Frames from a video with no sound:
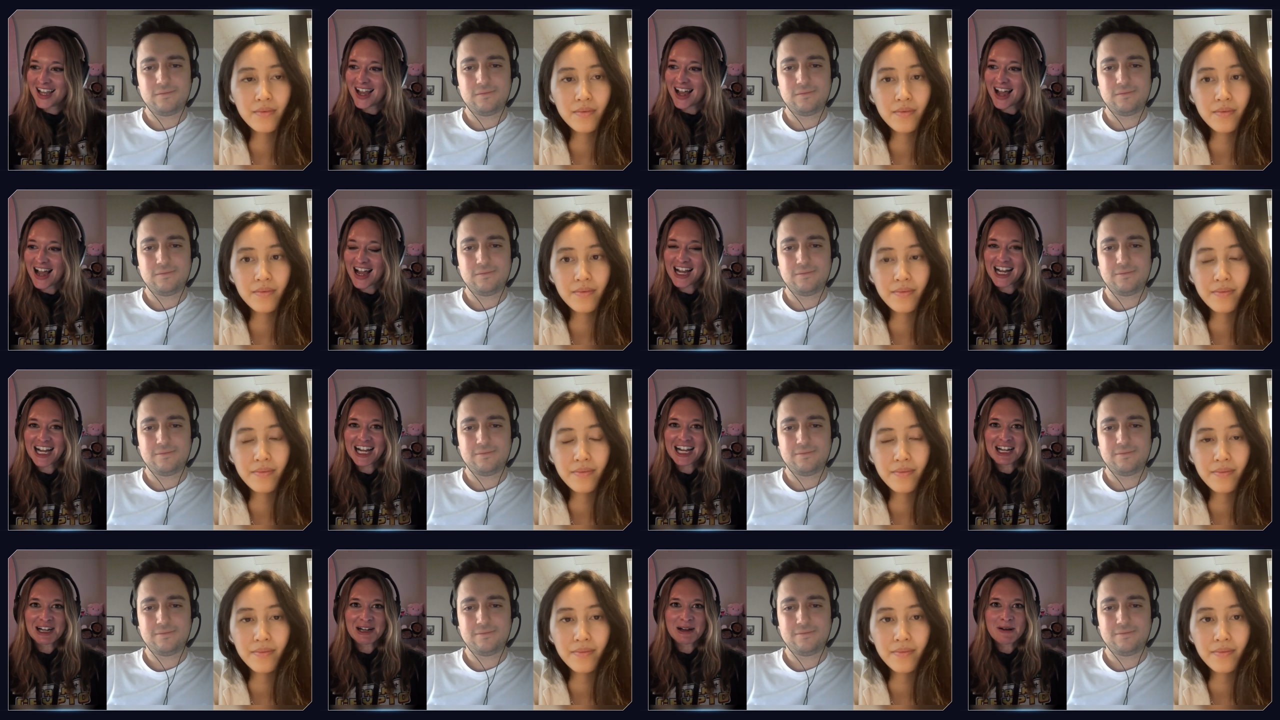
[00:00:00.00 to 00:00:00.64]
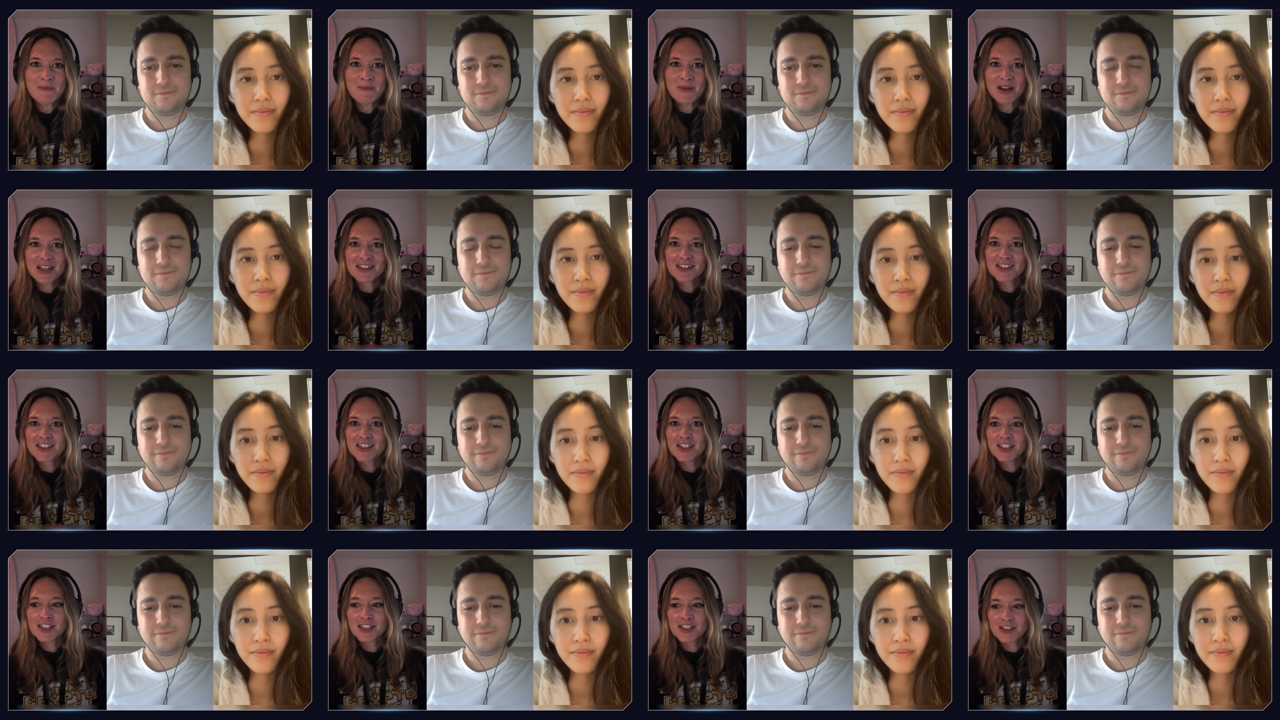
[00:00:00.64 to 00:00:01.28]
Speaker 1: Um,
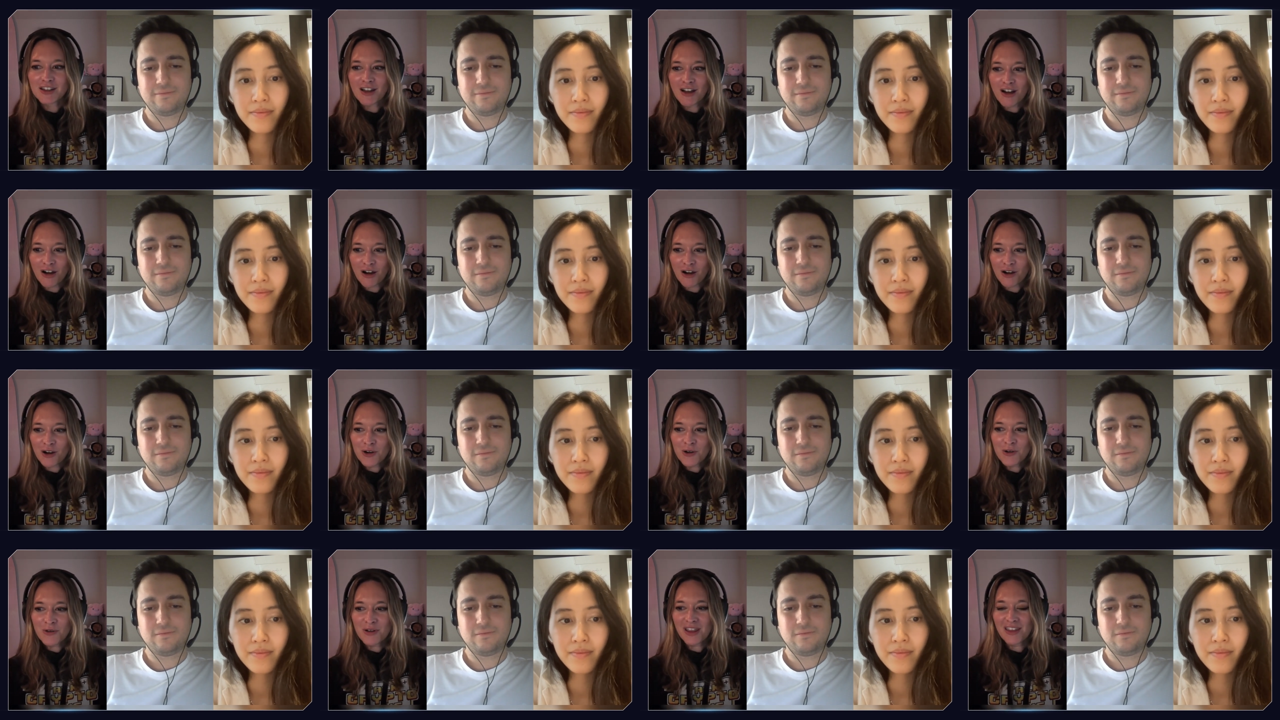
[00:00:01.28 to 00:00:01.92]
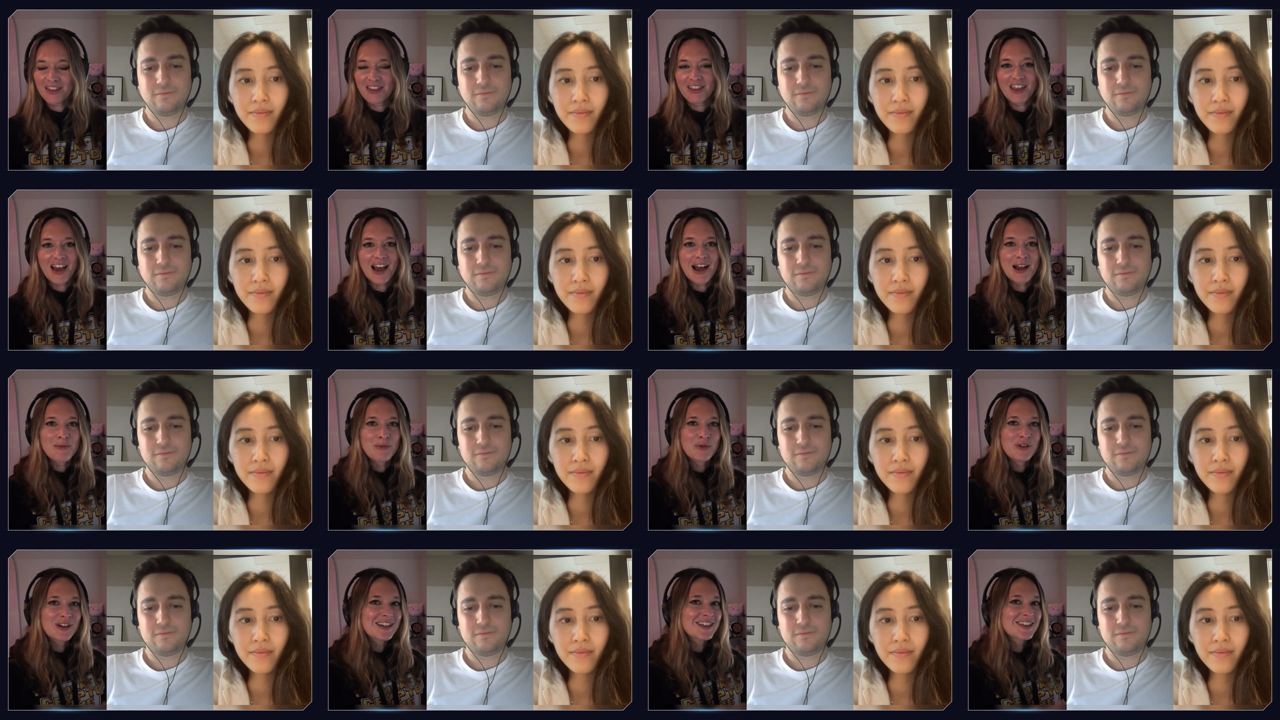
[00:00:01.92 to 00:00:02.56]
so that
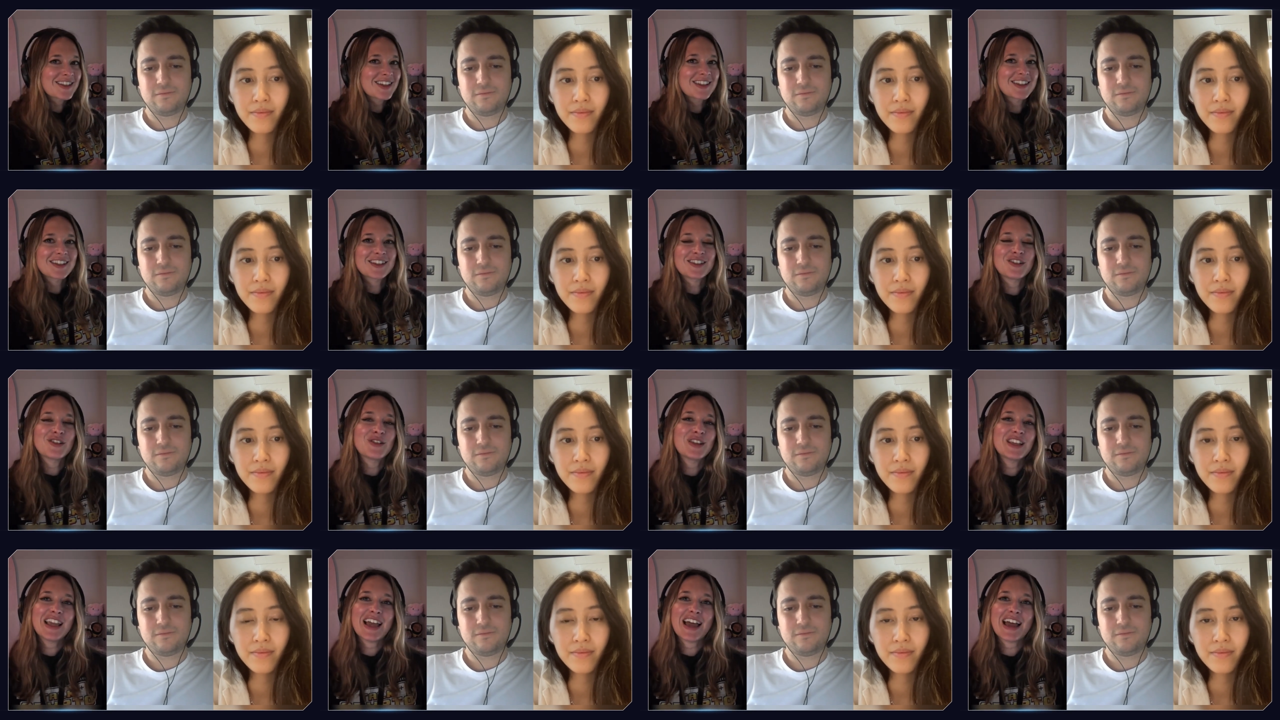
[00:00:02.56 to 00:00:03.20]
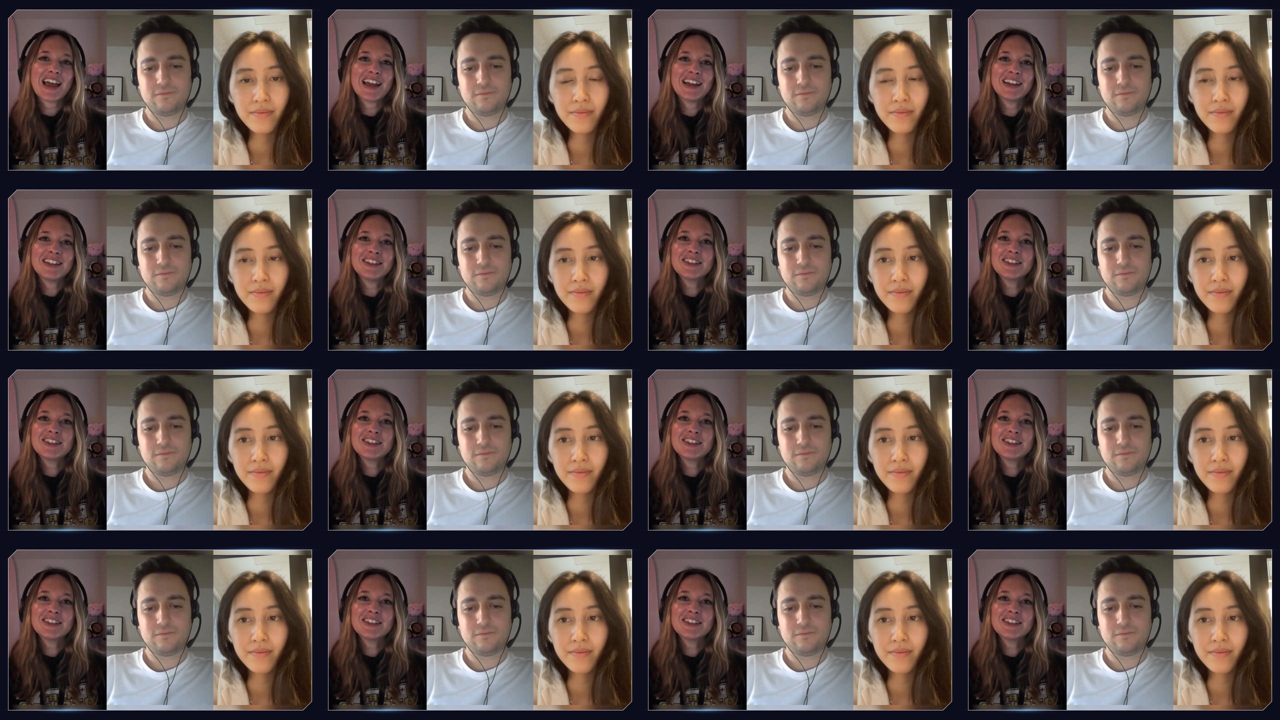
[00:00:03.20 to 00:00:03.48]
brings us to the end